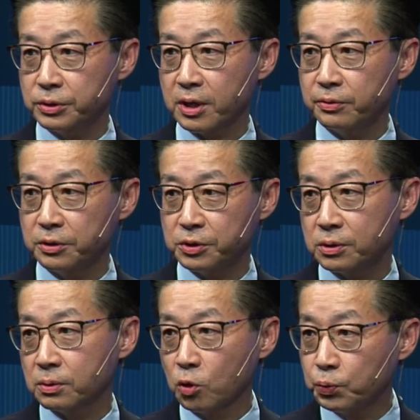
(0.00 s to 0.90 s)
at this
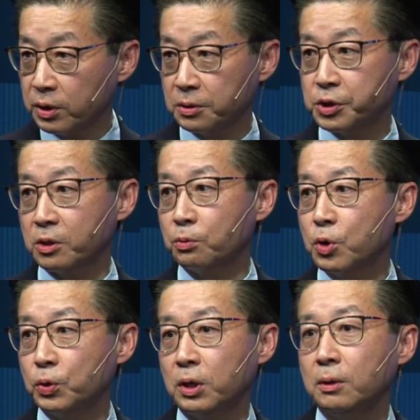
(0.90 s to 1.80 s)
opening
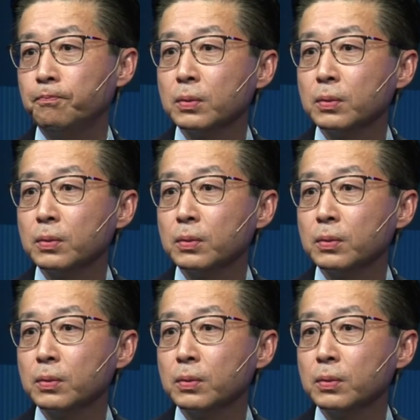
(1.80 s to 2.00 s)
ceremony.